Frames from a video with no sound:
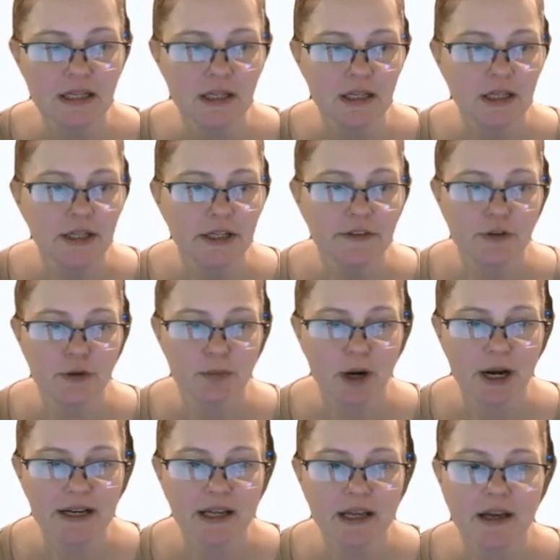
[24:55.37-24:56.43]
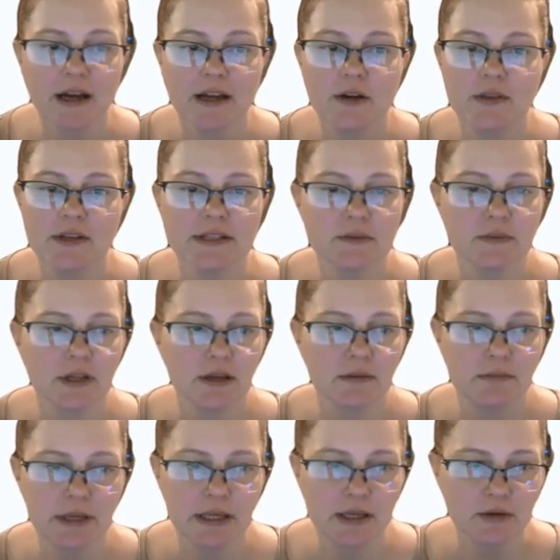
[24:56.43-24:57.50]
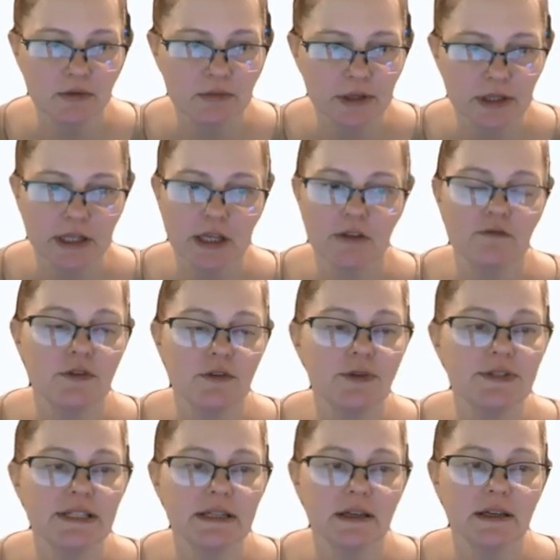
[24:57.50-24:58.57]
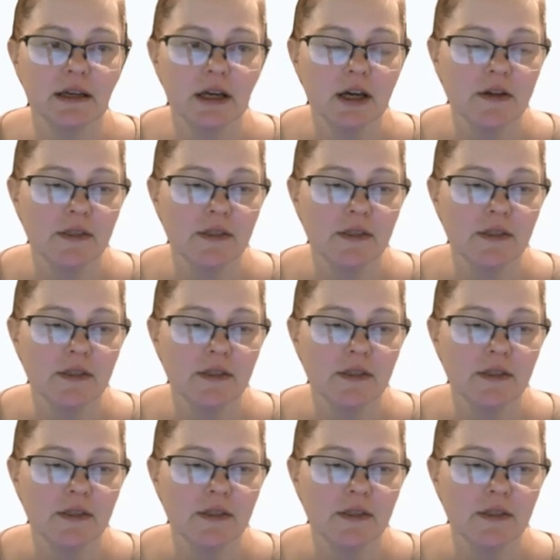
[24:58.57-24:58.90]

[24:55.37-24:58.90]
If you're pregnant, I know this one can be really confusing.